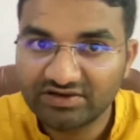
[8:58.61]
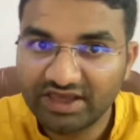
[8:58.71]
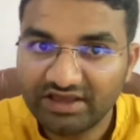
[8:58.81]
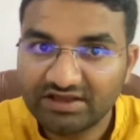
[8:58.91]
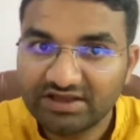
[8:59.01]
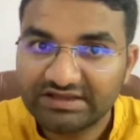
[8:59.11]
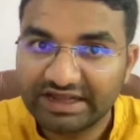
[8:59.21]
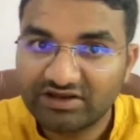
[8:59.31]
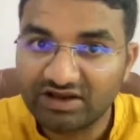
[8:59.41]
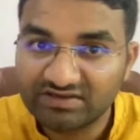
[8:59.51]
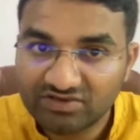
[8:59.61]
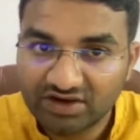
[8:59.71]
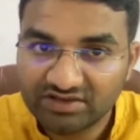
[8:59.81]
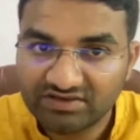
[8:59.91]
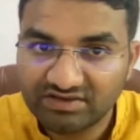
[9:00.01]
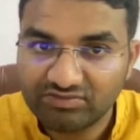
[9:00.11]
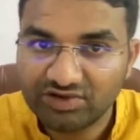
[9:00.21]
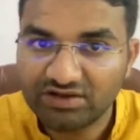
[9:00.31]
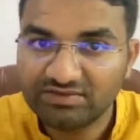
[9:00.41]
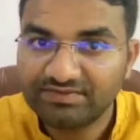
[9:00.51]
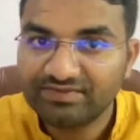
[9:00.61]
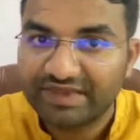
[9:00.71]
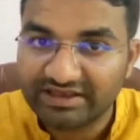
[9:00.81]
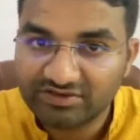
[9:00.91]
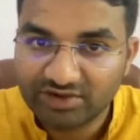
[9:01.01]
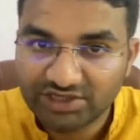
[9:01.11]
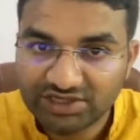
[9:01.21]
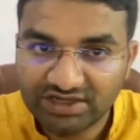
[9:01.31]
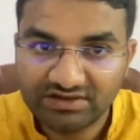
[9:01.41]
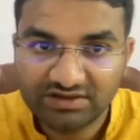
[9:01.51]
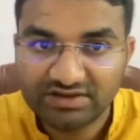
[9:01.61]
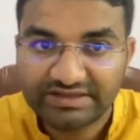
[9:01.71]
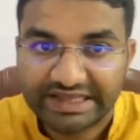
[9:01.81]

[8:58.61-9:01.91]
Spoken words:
Okay, then construct the simple expression,